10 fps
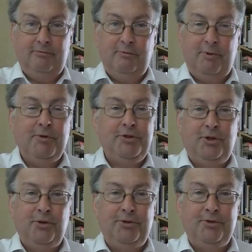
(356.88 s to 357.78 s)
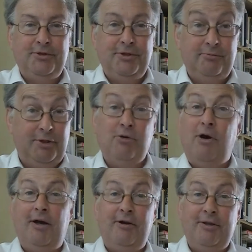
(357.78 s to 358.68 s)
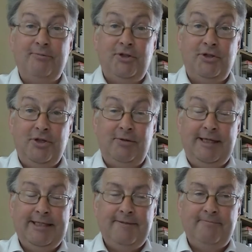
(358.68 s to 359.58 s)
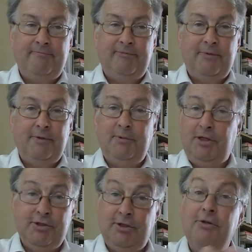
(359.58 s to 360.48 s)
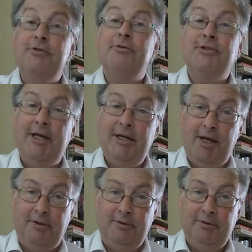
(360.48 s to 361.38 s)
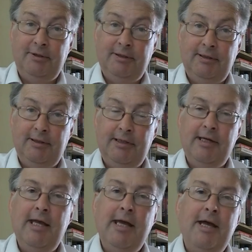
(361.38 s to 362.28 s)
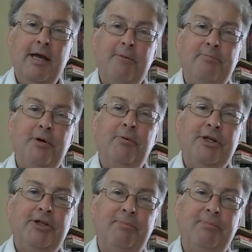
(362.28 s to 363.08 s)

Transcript: we want a court order requiring them to do it, because the courts will say no. But which the